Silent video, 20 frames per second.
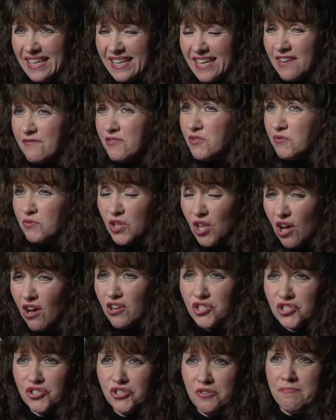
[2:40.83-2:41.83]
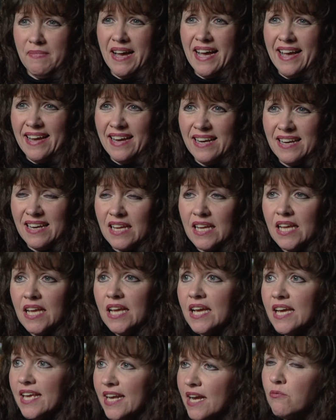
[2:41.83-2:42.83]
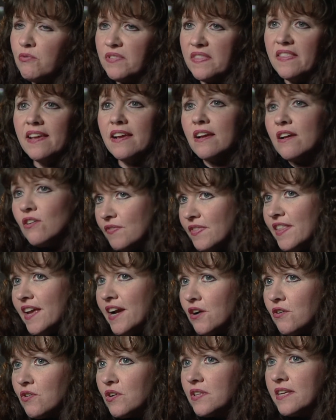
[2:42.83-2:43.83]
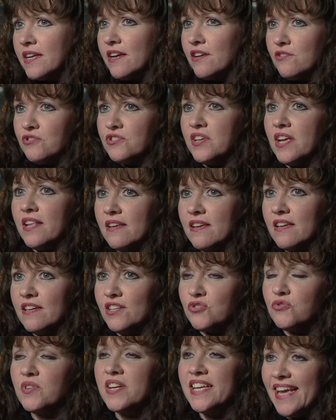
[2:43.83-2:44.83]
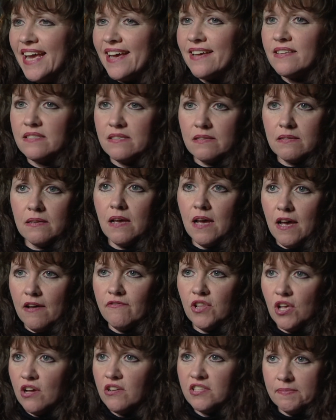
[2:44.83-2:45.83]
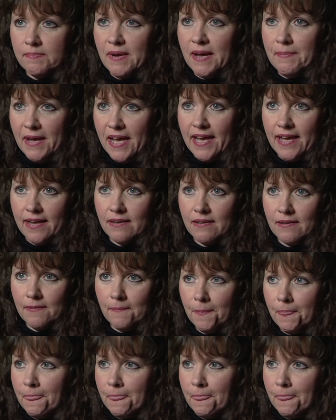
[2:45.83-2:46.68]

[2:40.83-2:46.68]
Have you lost your mind? And I would think there on the other side of the country, yes, I've lost my mind.